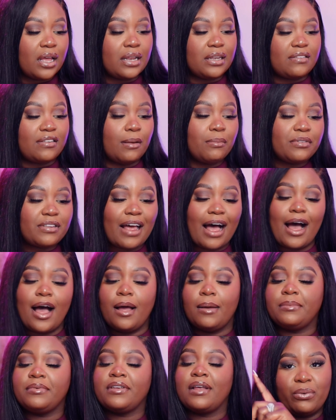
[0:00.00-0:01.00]

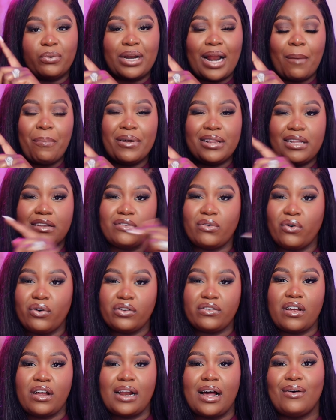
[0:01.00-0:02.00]
Sometimes when I put these
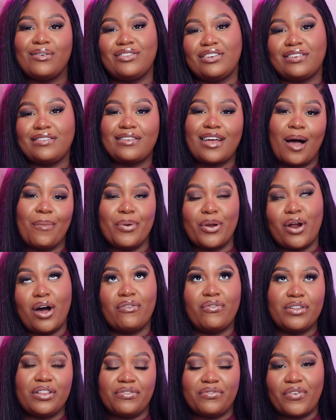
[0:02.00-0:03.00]
oils on, I would just top it
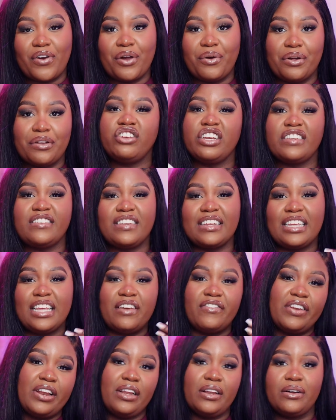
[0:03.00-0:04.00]
off with a fragrance just to
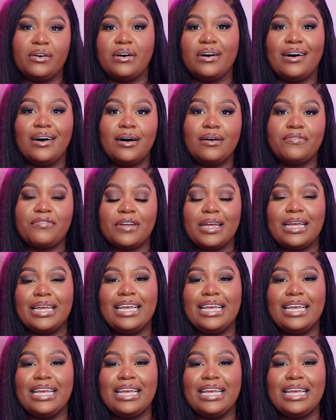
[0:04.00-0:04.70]
give it a little oomph,